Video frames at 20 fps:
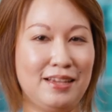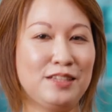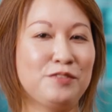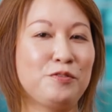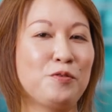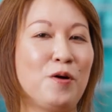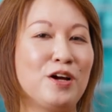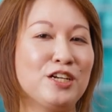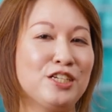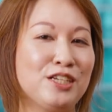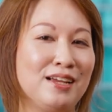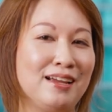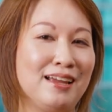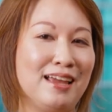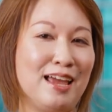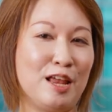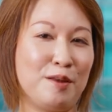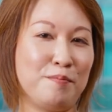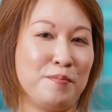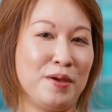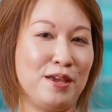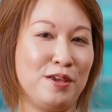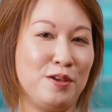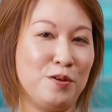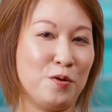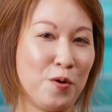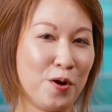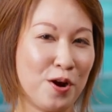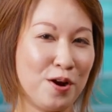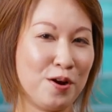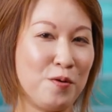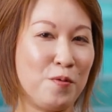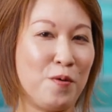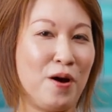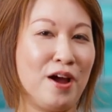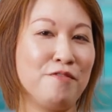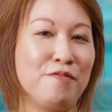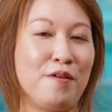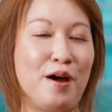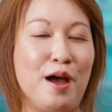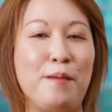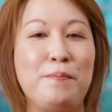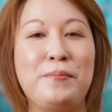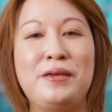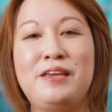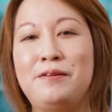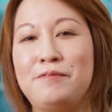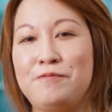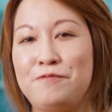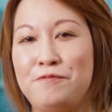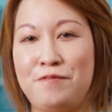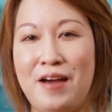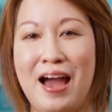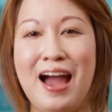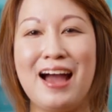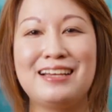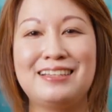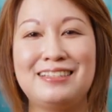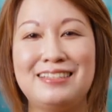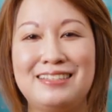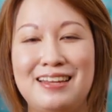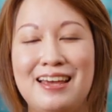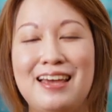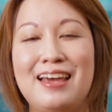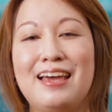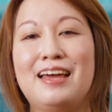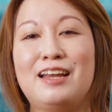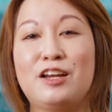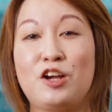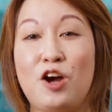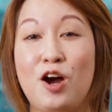Thanks for watching, and may your Wi-Fi be fast and